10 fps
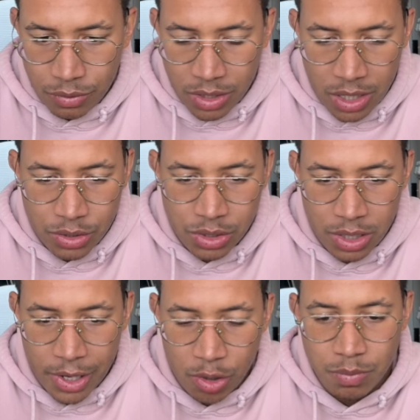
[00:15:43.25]
They actually
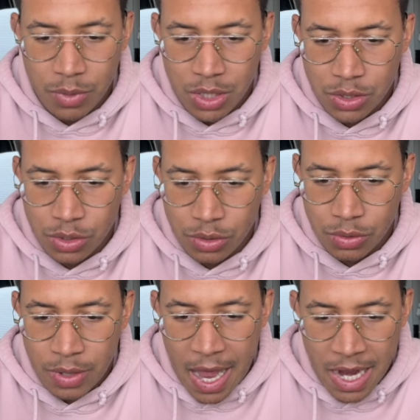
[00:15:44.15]
help me to
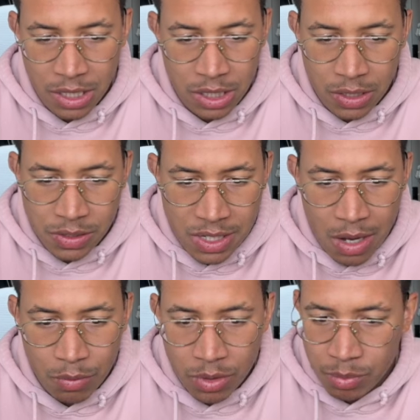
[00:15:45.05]
add things that
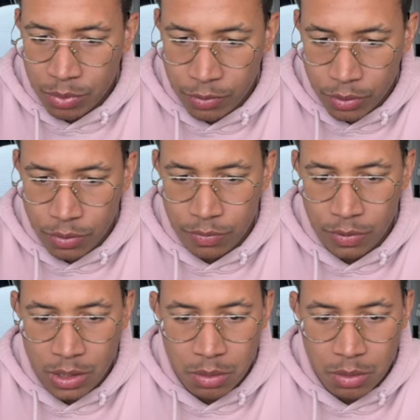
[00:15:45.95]
will improve